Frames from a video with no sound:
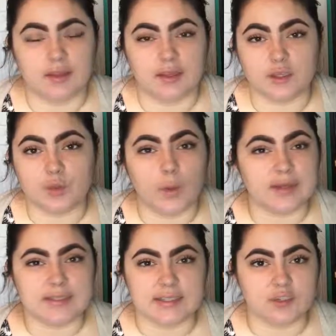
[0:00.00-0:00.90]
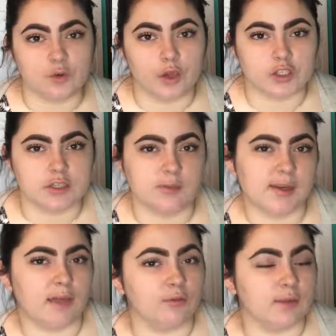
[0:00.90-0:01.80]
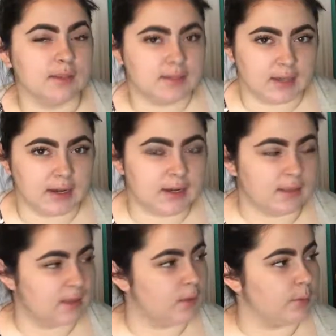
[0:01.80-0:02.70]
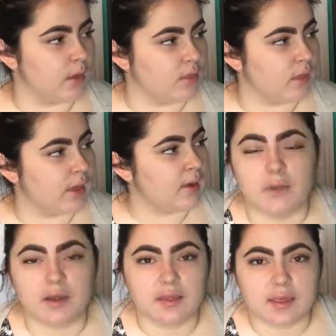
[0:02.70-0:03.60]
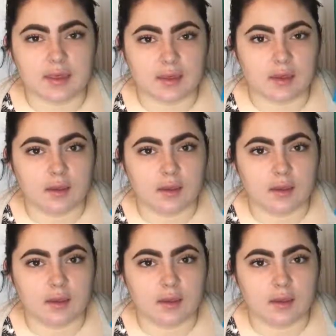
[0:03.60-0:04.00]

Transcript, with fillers: like 26 crushes but never really done anything about that. But I think